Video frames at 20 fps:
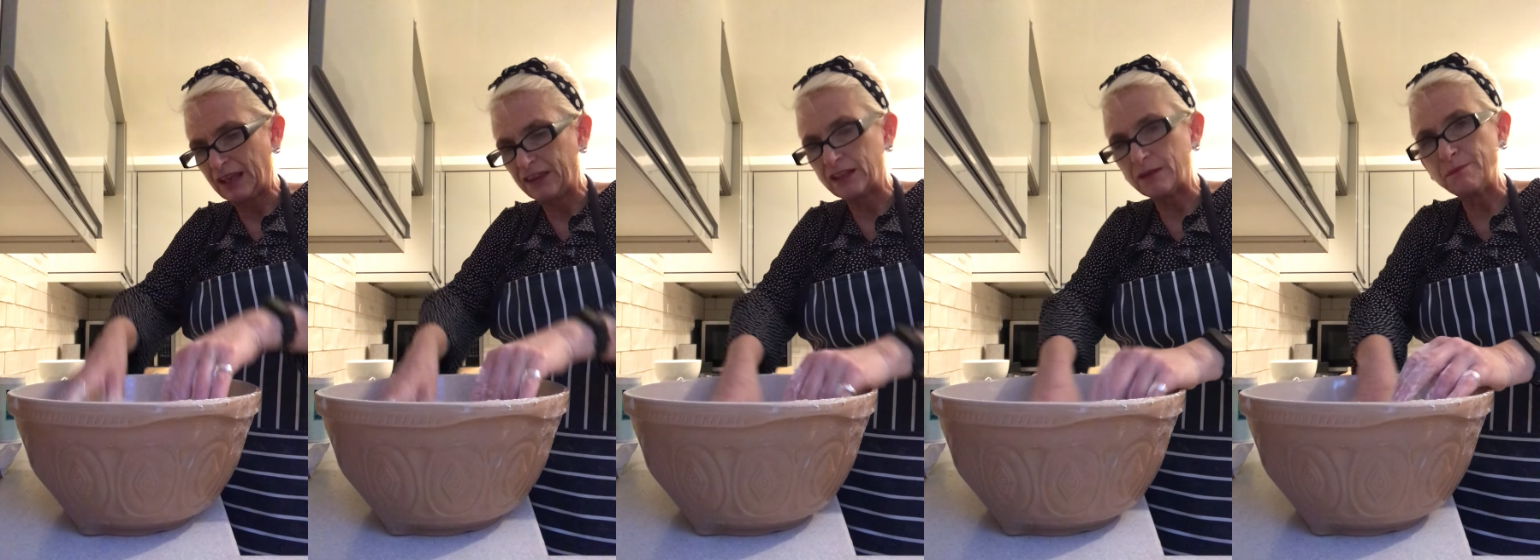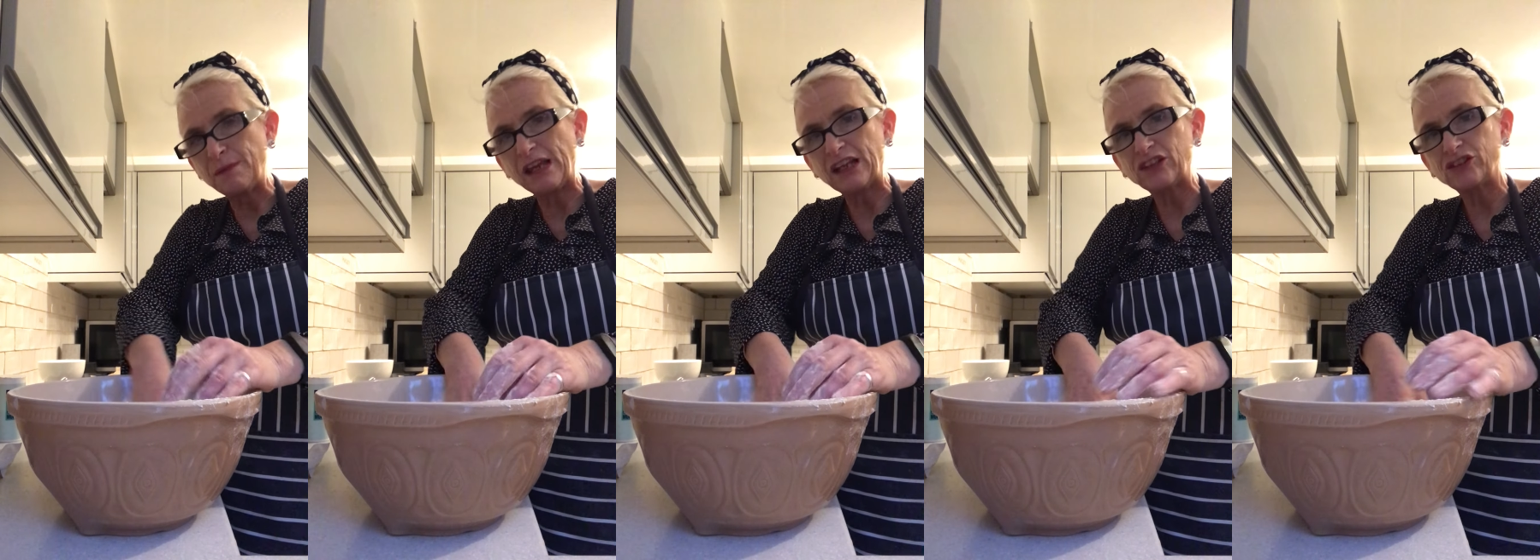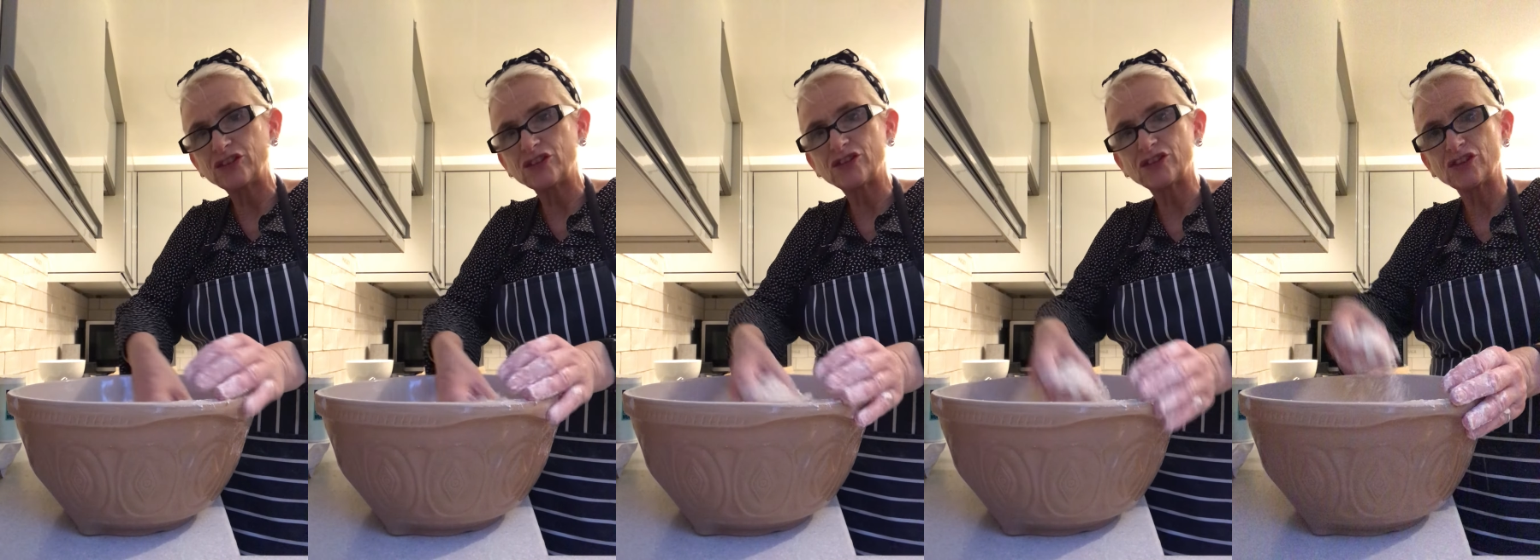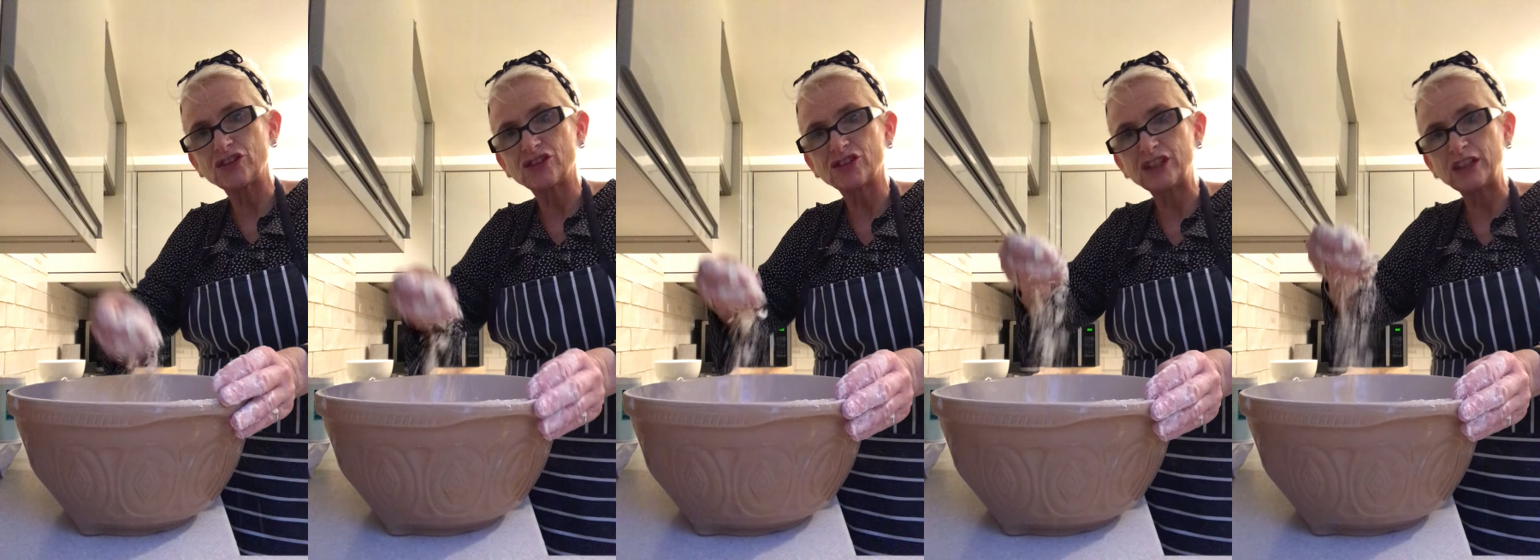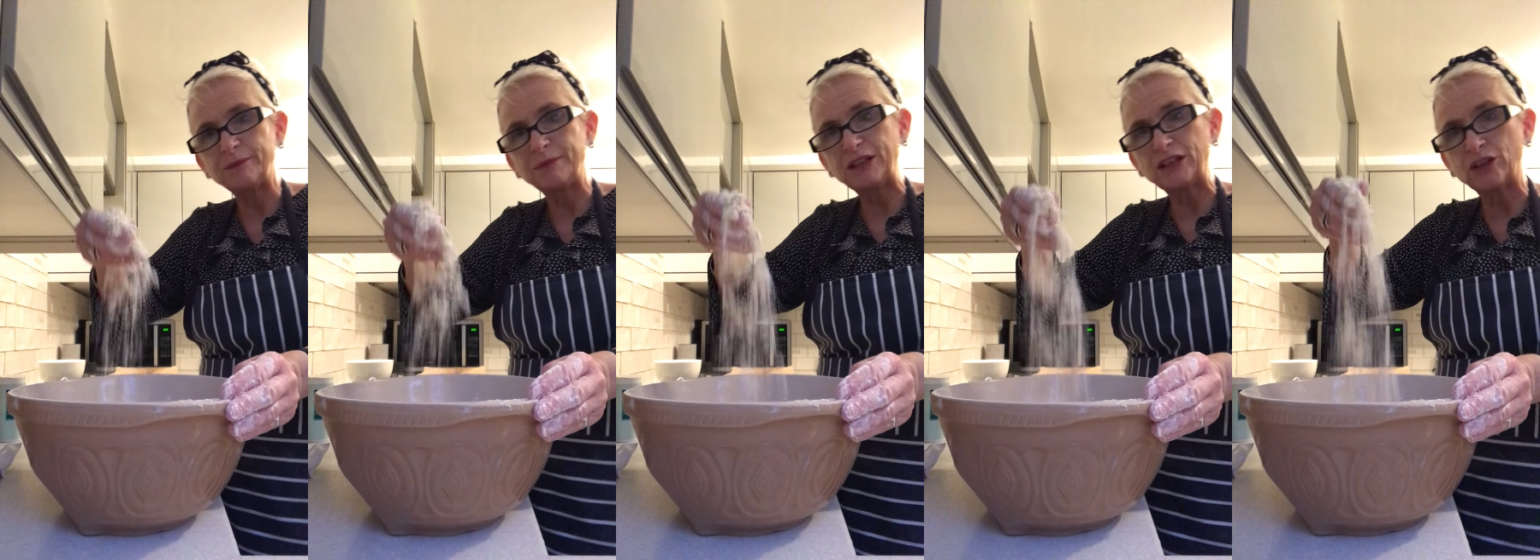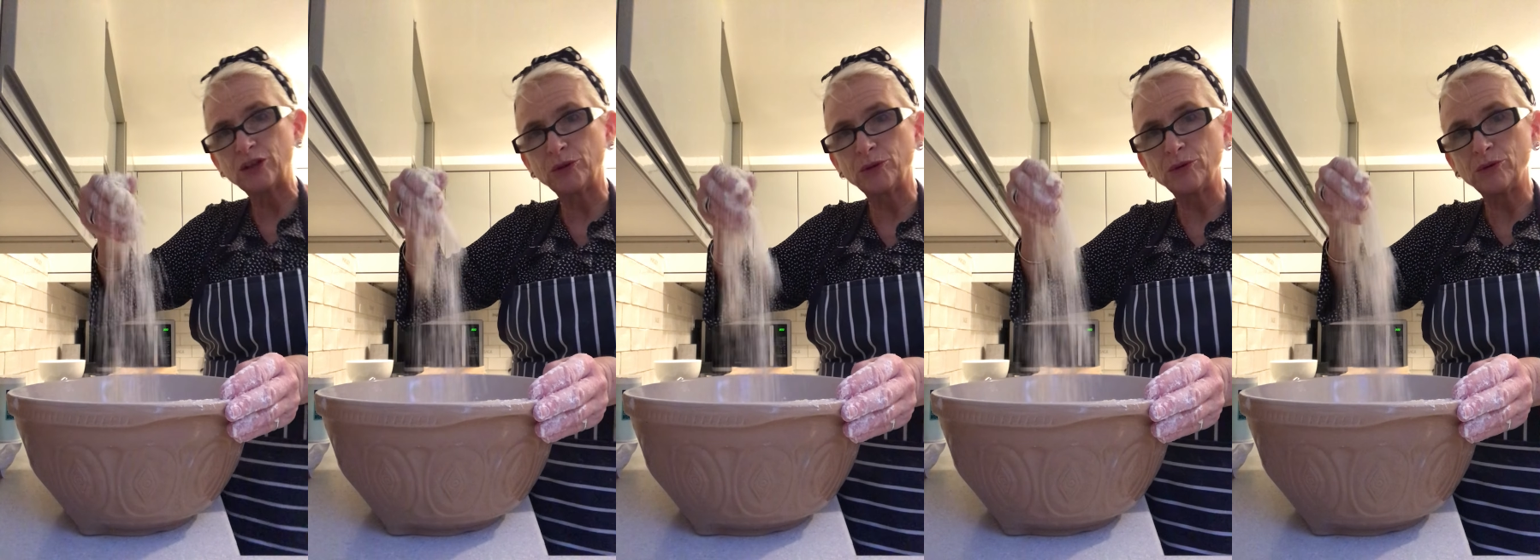the mixture should still be
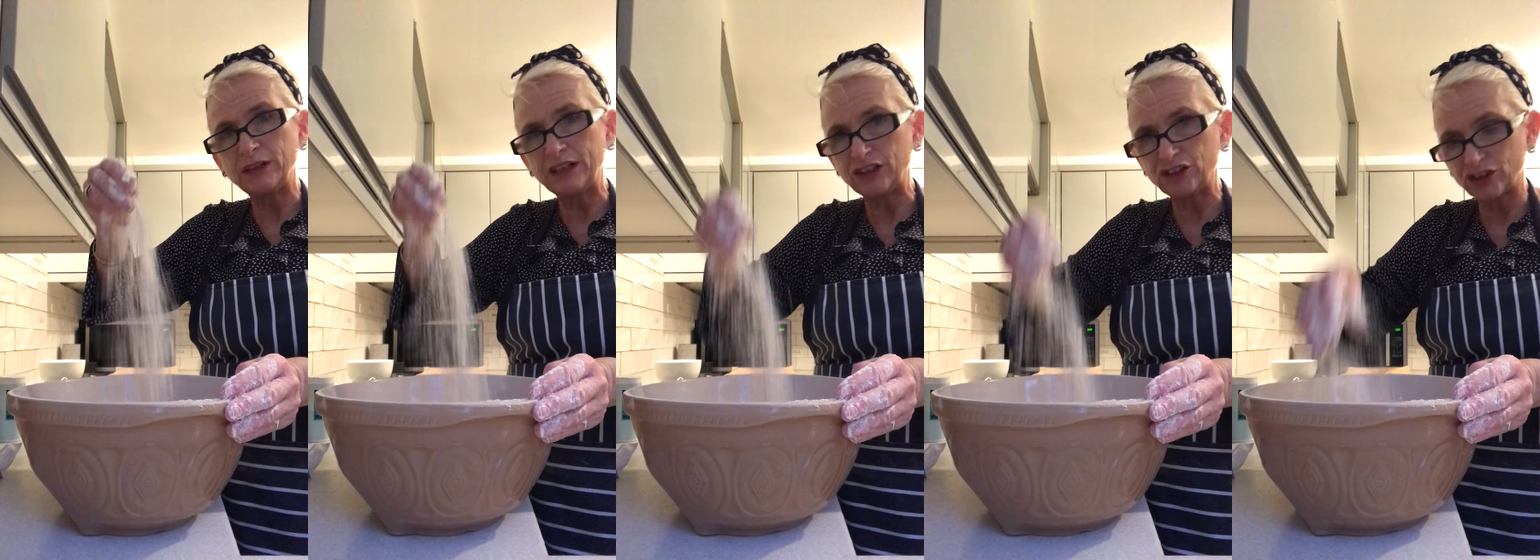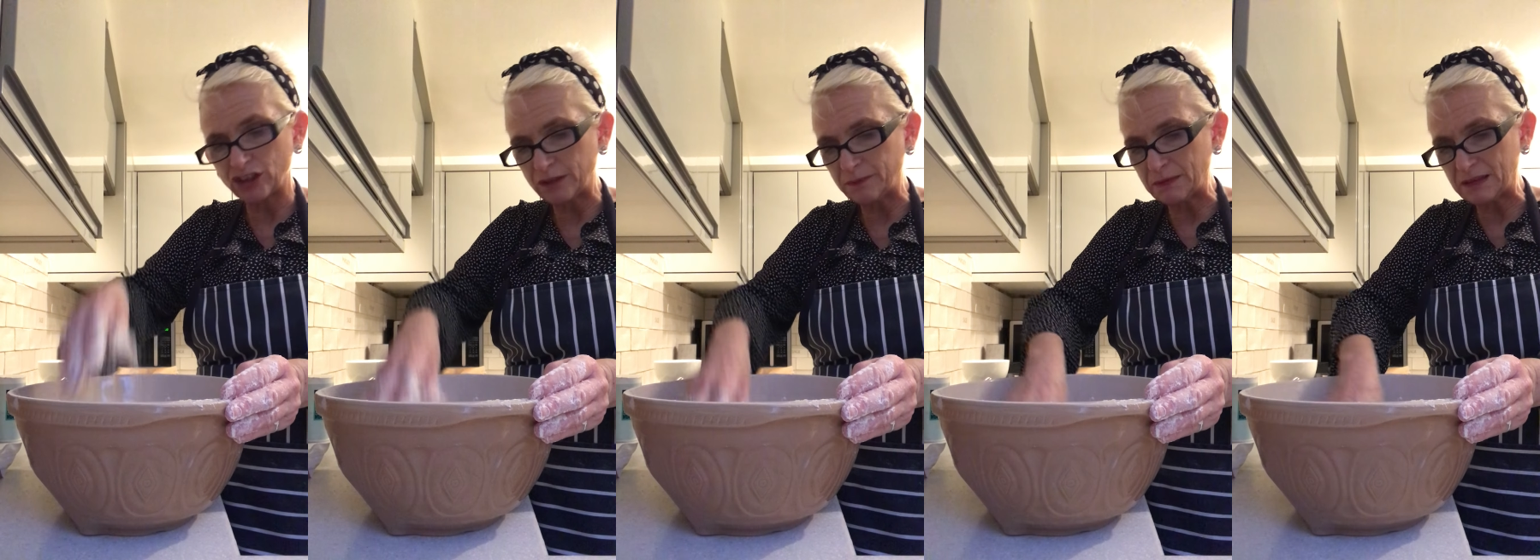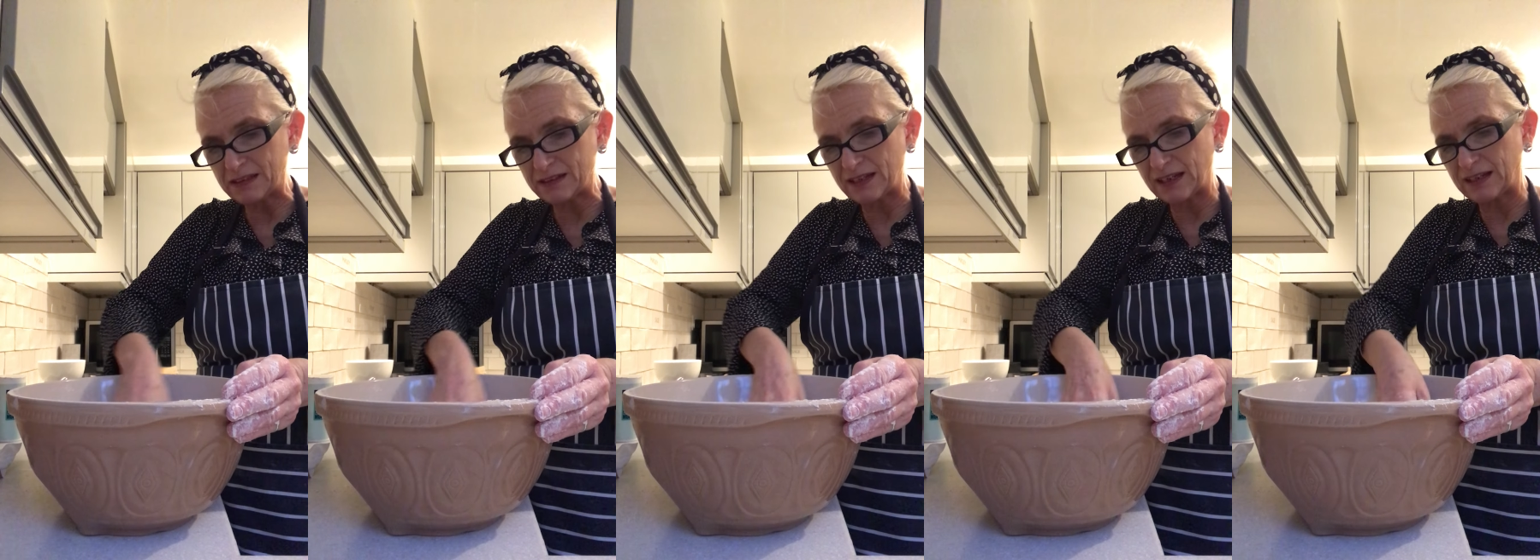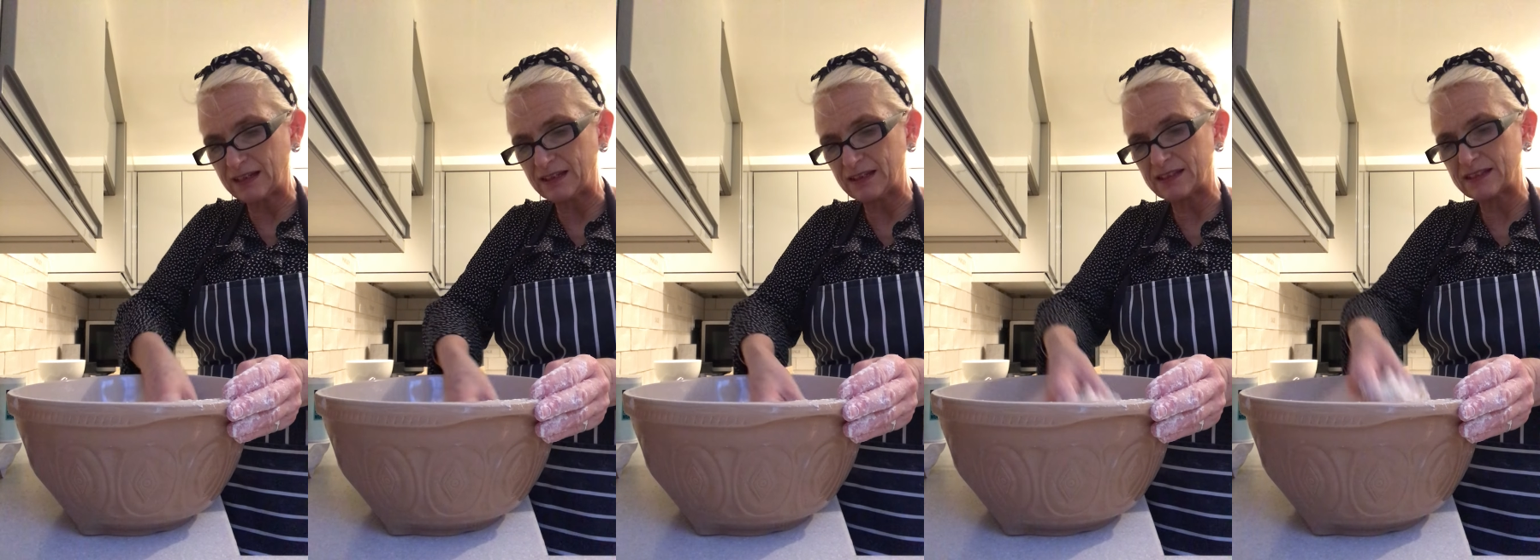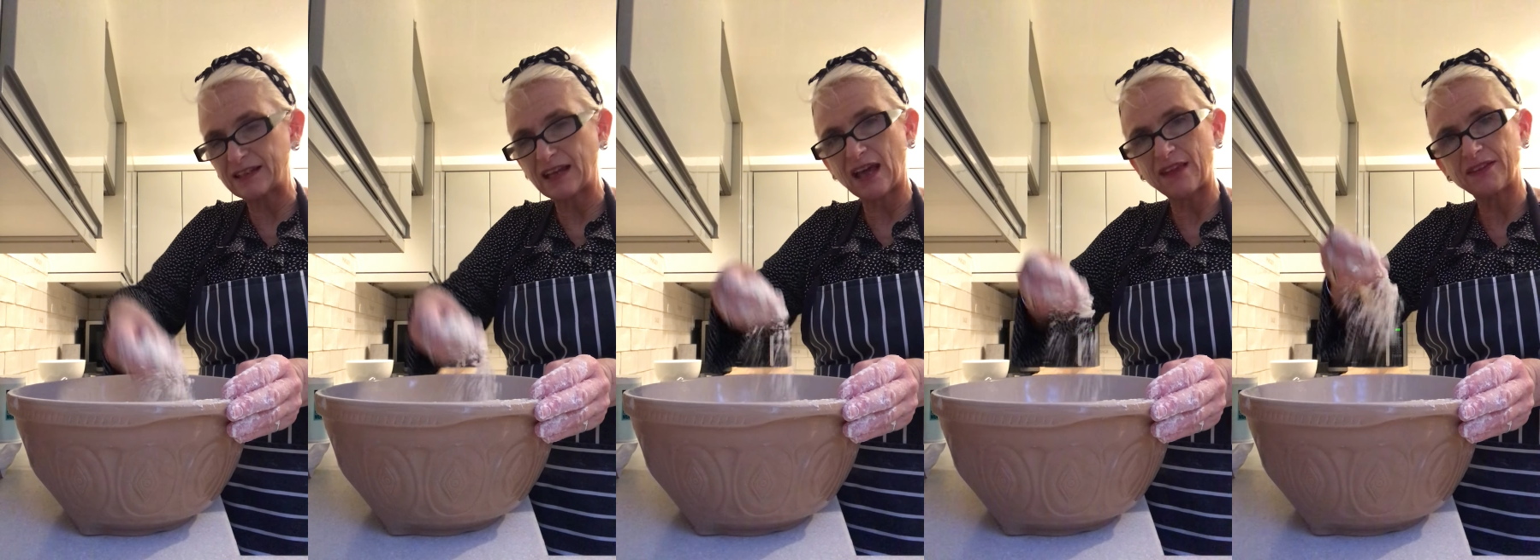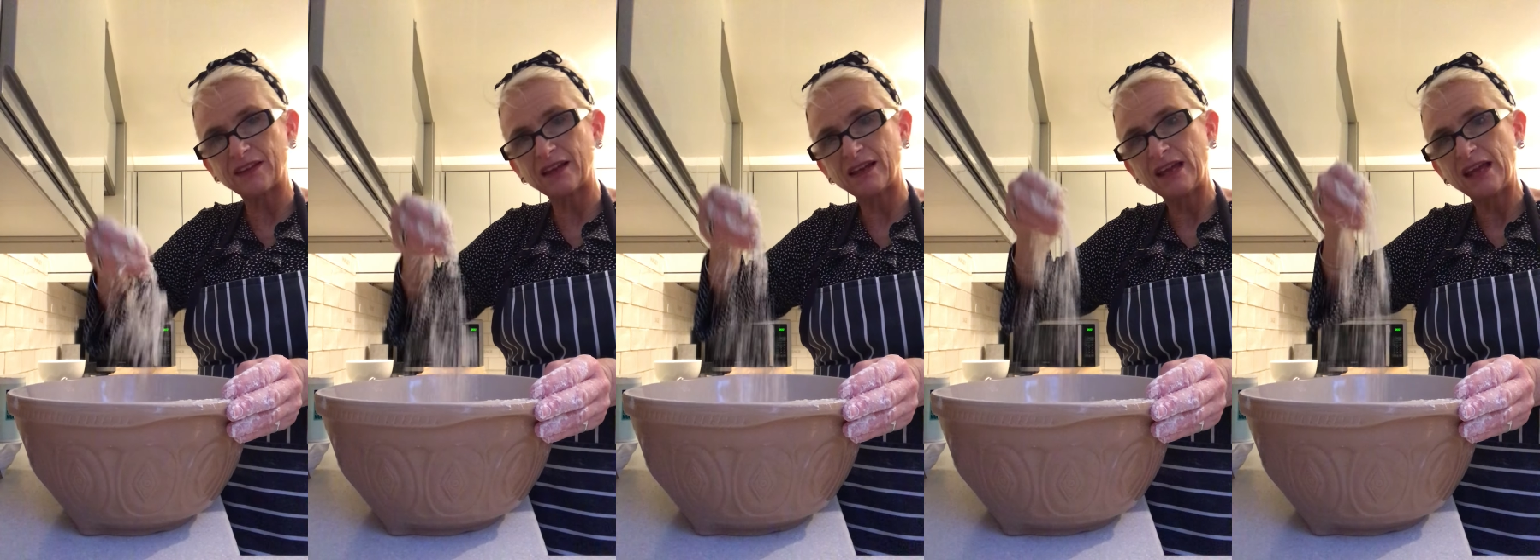cool, it shouldn't be sticking
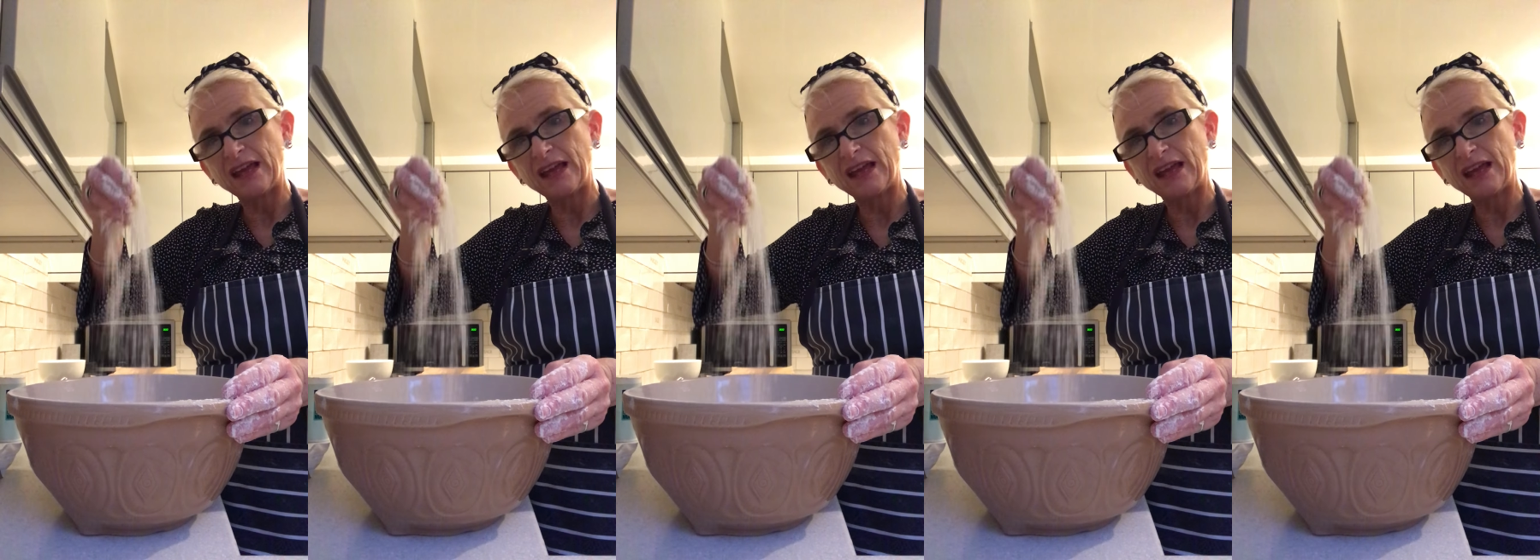together,